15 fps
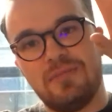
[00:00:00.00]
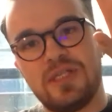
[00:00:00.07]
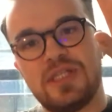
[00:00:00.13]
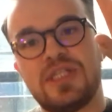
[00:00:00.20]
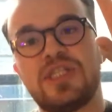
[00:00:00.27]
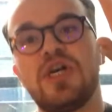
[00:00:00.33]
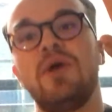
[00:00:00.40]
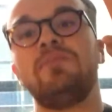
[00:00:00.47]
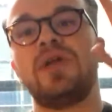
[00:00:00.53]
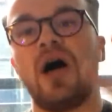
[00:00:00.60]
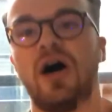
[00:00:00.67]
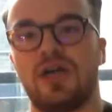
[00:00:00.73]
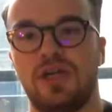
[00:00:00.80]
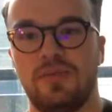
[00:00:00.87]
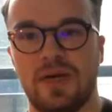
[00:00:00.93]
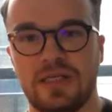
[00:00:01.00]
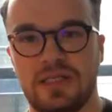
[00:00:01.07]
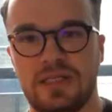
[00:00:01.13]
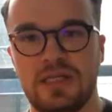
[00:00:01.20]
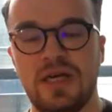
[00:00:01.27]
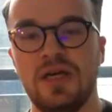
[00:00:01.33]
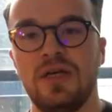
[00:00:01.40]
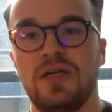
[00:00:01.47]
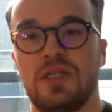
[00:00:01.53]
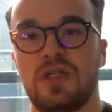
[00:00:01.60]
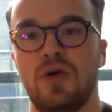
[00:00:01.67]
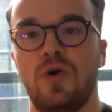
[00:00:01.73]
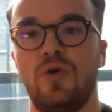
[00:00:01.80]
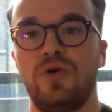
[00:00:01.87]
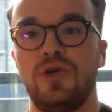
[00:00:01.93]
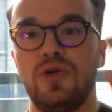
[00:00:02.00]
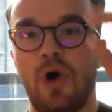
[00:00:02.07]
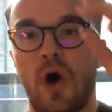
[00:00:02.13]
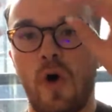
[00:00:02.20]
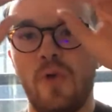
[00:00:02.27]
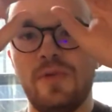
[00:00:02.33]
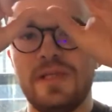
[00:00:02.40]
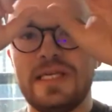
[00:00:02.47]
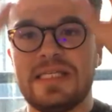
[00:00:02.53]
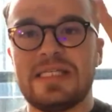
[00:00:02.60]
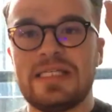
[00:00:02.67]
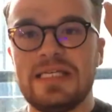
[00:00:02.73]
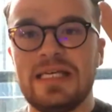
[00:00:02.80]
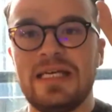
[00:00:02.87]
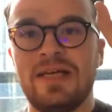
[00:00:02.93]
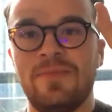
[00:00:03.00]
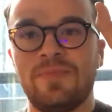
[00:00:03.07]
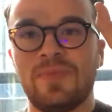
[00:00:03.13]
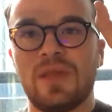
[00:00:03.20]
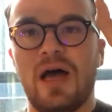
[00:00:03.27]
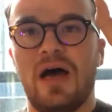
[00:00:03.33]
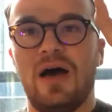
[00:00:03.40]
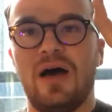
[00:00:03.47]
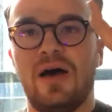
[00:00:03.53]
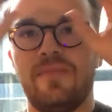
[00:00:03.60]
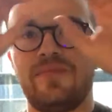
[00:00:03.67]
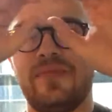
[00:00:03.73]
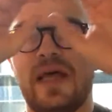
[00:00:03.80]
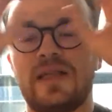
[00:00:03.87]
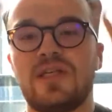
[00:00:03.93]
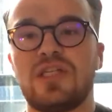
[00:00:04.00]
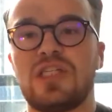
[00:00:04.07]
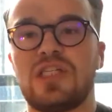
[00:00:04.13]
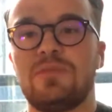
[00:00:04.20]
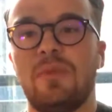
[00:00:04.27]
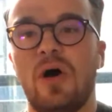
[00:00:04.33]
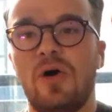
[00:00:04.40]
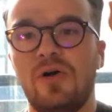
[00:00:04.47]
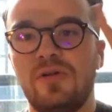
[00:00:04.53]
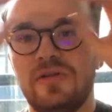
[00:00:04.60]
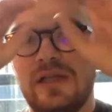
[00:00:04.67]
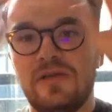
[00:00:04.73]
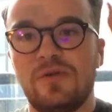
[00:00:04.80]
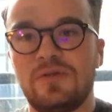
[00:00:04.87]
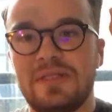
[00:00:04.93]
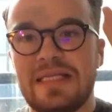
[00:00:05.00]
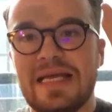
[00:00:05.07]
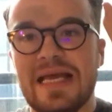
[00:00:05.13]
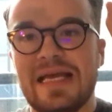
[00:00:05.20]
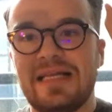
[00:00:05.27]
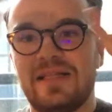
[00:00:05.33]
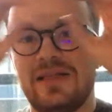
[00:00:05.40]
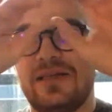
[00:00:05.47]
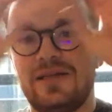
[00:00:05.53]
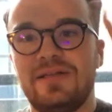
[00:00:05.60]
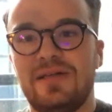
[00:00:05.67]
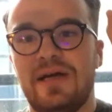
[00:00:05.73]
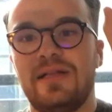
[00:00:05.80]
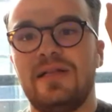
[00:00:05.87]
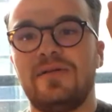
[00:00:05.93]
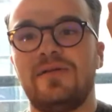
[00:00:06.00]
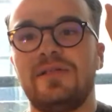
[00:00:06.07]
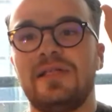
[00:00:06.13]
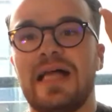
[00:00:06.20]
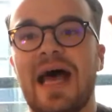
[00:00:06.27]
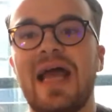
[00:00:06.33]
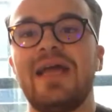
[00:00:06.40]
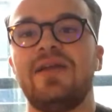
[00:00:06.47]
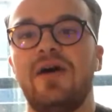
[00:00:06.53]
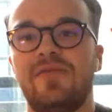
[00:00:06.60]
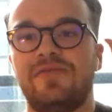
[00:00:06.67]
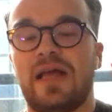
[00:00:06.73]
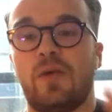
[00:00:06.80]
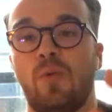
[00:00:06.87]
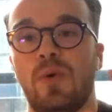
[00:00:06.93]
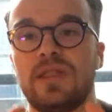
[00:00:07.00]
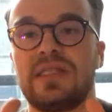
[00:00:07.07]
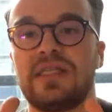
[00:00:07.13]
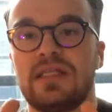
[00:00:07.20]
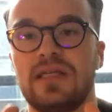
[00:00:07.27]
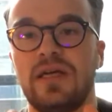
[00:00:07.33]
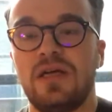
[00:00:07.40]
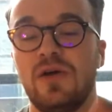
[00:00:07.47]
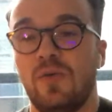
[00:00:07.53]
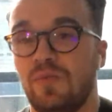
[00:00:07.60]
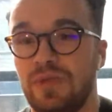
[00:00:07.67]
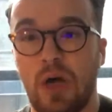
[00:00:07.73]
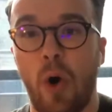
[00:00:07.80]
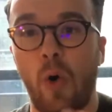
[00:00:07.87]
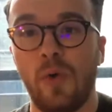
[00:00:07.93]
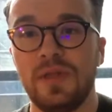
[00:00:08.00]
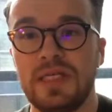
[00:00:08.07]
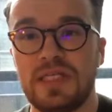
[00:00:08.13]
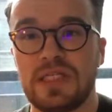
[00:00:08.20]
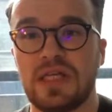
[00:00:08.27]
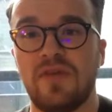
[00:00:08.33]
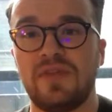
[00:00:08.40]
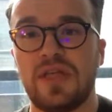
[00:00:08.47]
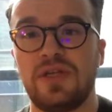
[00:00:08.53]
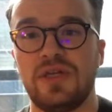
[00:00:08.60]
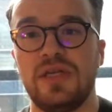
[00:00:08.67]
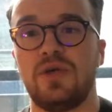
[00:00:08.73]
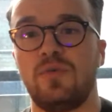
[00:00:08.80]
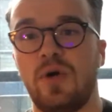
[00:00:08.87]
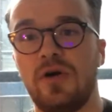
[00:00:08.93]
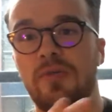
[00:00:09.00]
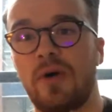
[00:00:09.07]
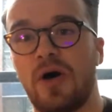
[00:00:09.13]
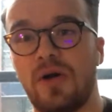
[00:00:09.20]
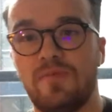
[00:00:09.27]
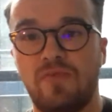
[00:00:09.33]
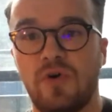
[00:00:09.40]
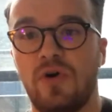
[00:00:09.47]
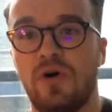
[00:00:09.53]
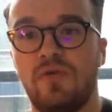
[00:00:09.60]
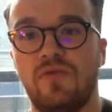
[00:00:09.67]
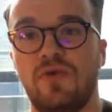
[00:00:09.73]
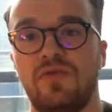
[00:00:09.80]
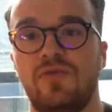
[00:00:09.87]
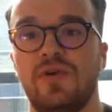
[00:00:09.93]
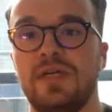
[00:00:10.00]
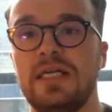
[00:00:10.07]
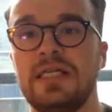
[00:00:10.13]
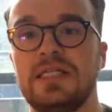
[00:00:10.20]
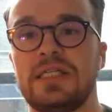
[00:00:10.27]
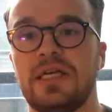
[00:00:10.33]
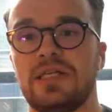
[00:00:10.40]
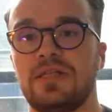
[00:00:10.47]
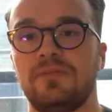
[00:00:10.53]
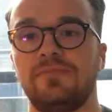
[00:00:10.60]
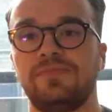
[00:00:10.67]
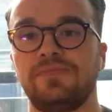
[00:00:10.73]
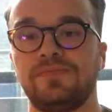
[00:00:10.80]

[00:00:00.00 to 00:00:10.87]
sub documents. So you only see like the small little thing, a little line of like what's the only stuff that you need to worry about for these things.